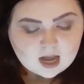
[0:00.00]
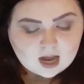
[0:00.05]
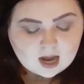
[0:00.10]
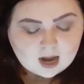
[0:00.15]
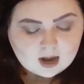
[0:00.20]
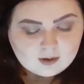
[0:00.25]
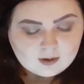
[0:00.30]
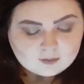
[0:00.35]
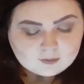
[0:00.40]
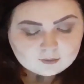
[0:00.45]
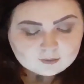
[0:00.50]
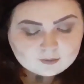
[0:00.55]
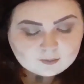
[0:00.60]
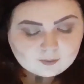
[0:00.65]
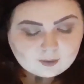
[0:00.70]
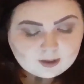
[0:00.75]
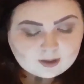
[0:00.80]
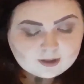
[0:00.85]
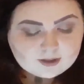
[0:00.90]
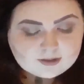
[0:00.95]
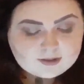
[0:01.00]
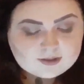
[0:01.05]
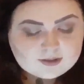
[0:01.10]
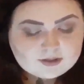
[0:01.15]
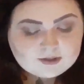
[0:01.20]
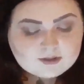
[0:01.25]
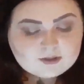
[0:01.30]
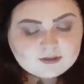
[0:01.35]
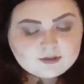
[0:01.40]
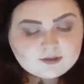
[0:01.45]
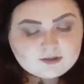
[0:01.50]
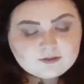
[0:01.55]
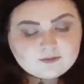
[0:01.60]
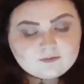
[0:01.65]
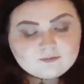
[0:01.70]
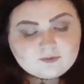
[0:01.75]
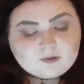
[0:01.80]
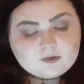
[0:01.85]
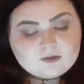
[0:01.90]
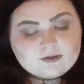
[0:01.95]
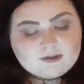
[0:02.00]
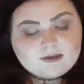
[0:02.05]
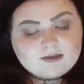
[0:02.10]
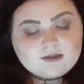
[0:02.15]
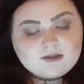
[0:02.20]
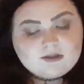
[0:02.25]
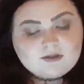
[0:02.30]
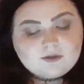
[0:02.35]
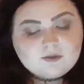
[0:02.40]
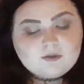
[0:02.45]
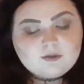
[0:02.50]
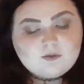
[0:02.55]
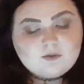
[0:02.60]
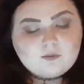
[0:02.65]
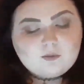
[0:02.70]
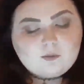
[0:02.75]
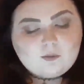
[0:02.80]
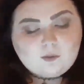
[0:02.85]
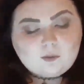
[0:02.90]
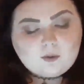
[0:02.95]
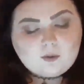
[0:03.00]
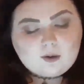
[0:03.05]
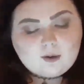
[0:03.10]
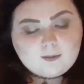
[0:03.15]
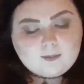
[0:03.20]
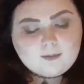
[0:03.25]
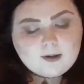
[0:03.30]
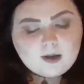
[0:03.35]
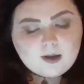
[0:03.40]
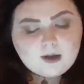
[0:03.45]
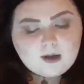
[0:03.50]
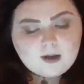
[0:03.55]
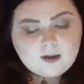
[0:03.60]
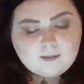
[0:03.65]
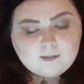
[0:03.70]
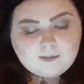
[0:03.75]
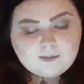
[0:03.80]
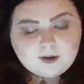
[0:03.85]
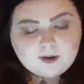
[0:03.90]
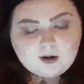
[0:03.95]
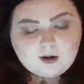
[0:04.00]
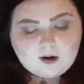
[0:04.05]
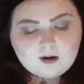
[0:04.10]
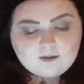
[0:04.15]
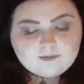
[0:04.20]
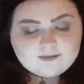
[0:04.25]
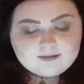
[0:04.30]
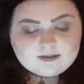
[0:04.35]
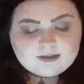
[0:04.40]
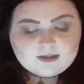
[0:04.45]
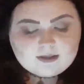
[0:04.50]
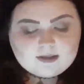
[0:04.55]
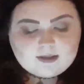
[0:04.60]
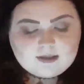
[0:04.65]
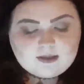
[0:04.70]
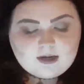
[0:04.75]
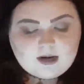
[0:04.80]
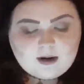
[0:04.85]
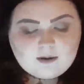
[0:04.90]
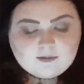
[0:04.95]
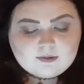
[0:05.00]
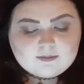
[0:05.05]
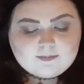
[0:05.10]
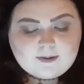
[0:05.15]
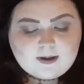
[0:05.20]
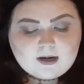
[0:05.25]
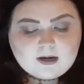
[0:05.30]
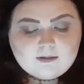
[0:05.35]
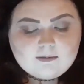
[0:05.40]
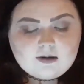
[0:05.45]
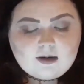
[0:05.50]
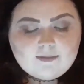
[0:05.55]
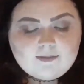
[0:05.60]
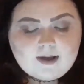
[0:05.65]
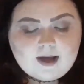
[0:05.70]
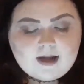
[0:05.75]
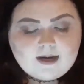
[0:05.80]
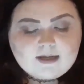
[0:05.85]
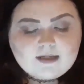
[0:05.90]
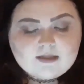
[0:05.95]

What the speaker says: I would require to convert this to an orb, but all of a sudden I was back on my back.